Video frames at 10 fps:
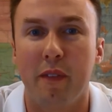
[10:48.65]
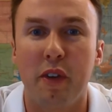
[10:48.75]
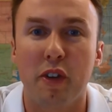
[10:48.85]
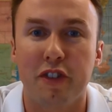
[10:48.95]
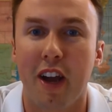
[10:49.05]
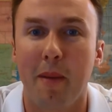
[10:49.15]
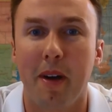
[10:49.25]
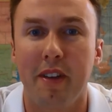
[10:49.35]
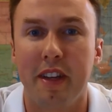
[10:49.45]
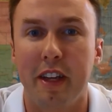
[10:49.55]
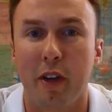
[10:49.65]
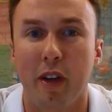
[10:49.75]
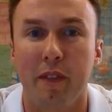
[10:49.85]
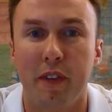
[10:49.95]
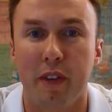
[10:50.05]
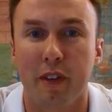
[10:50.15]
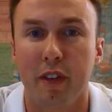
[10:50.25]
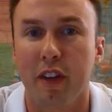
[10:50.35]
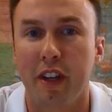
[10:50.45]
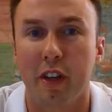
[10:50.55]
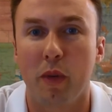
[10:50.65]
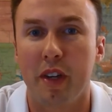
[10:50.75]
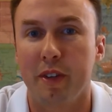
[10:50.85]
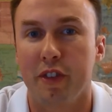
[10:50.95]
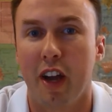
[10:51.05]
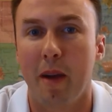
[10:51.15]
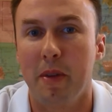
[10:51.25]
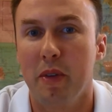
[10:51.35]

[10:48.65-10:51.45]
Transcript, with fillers: If you're job hunting or if you're looking to quit your job,